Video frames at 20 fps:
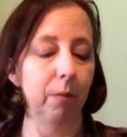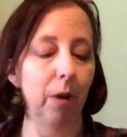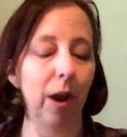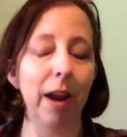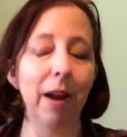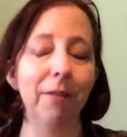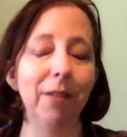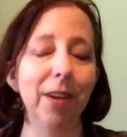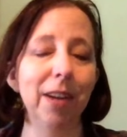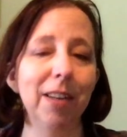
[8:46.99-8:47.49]
I
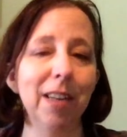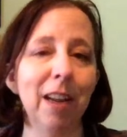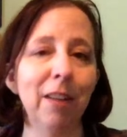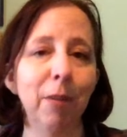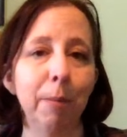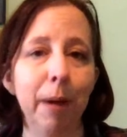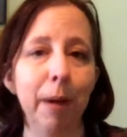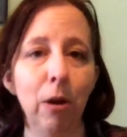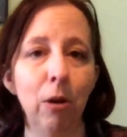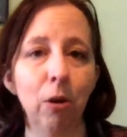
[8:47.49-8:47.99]
have yet to have
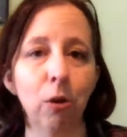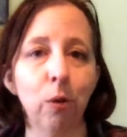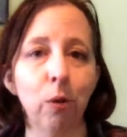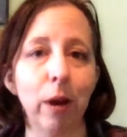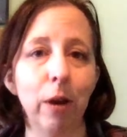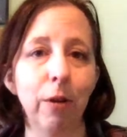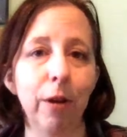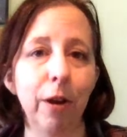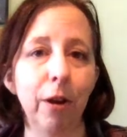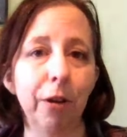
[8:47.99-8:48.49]
the power go
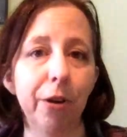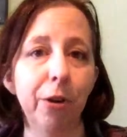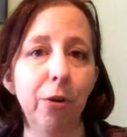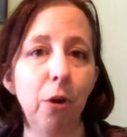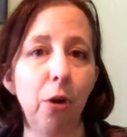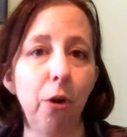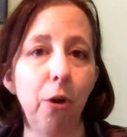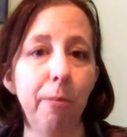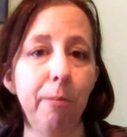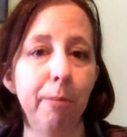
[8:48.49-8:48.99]
out in our new
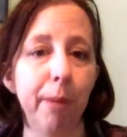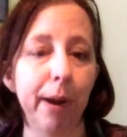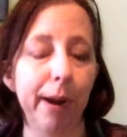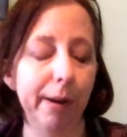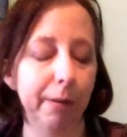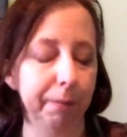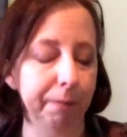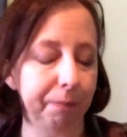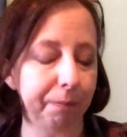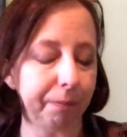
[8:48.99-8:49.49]
home,
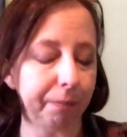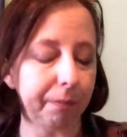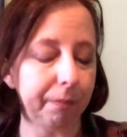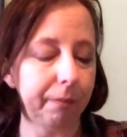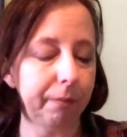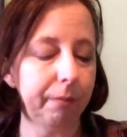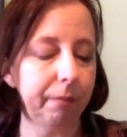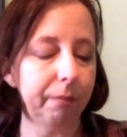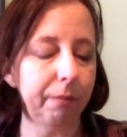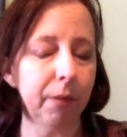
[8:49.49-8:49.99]
but
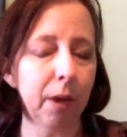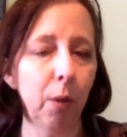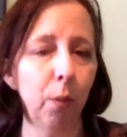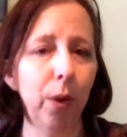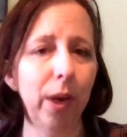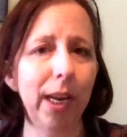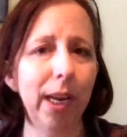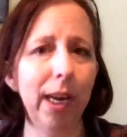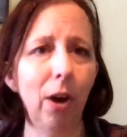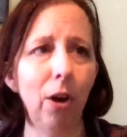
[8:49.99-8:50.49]

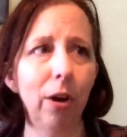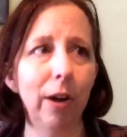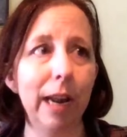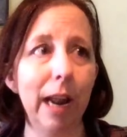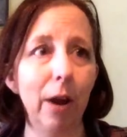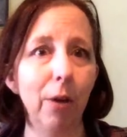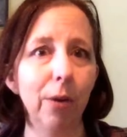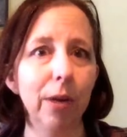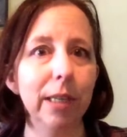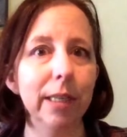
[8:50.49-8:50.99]
we are
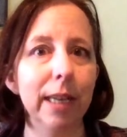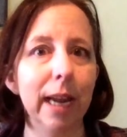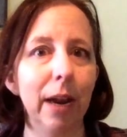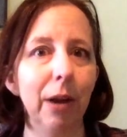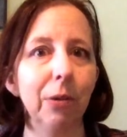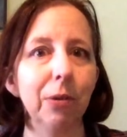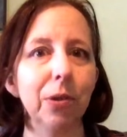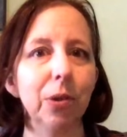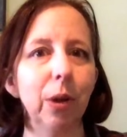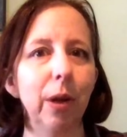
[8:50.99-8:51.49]
now in
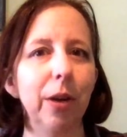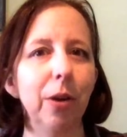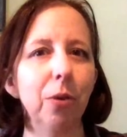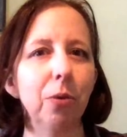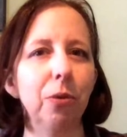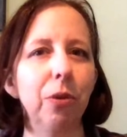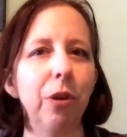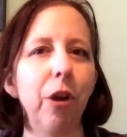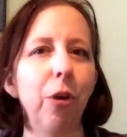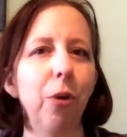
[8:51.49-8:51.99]
town, so I
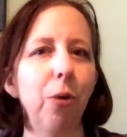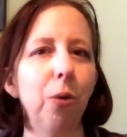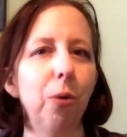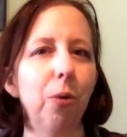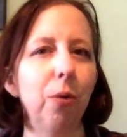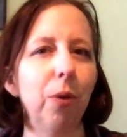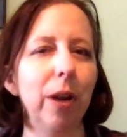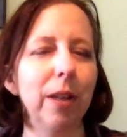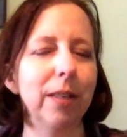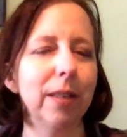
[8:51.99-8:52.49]
don't know.
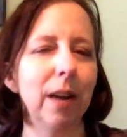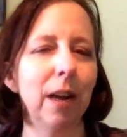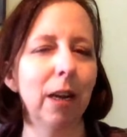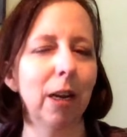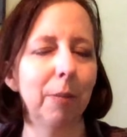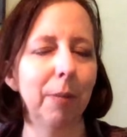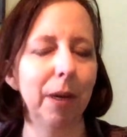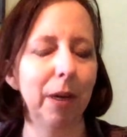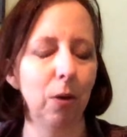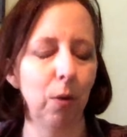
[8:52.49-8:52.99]
It's not
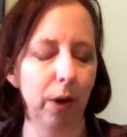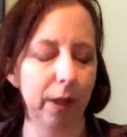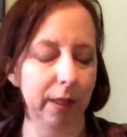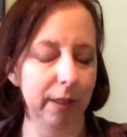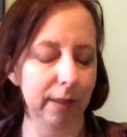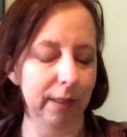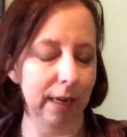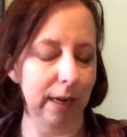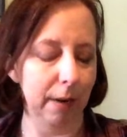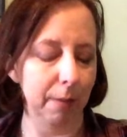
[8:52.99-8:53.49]
going to be quite the
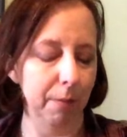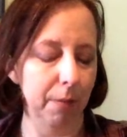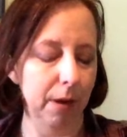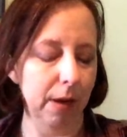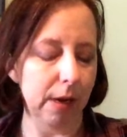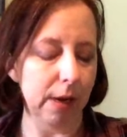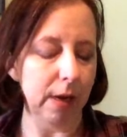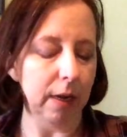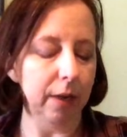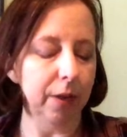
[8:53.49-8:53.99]
same.
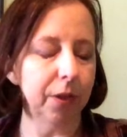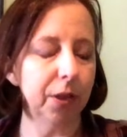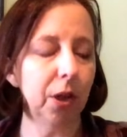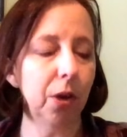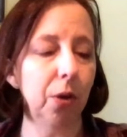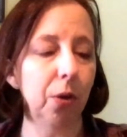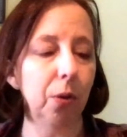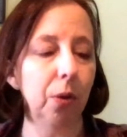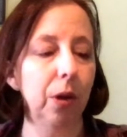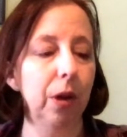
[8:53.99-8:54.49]

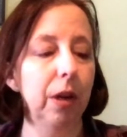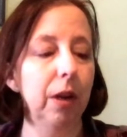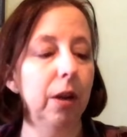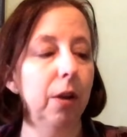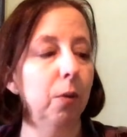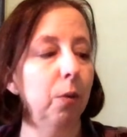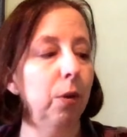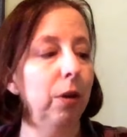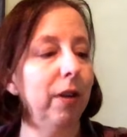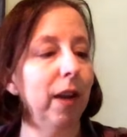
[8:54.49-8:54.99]
So
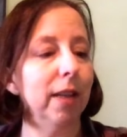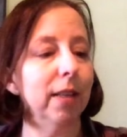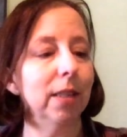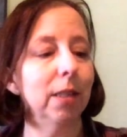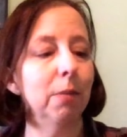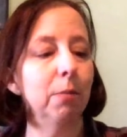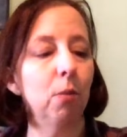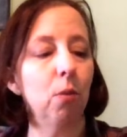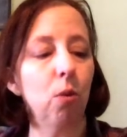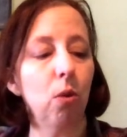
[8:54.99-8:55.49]
we've got
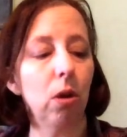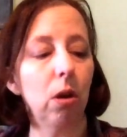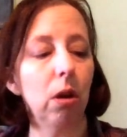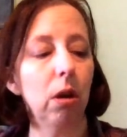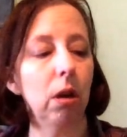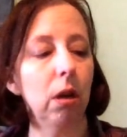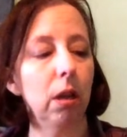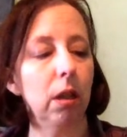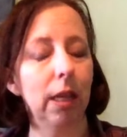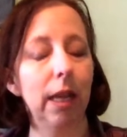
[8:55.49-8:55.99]
some
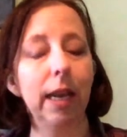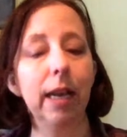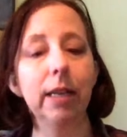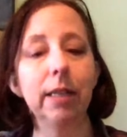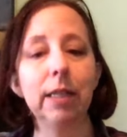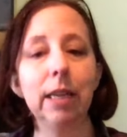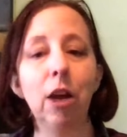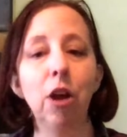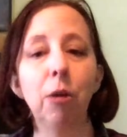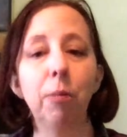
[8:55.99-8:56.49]
more
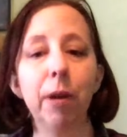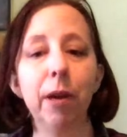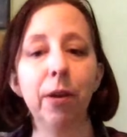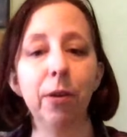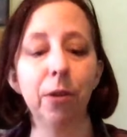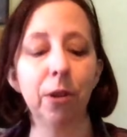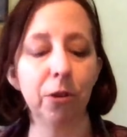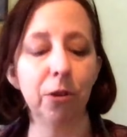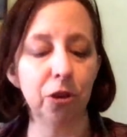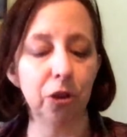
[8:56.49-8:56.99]
things to help
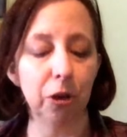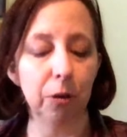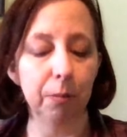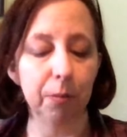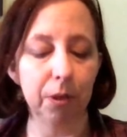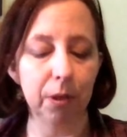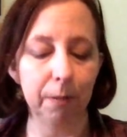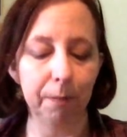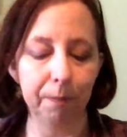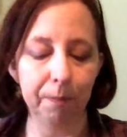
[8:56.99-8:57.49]
kill the
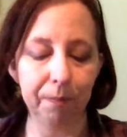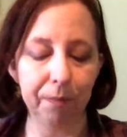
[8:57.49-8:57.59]
germs.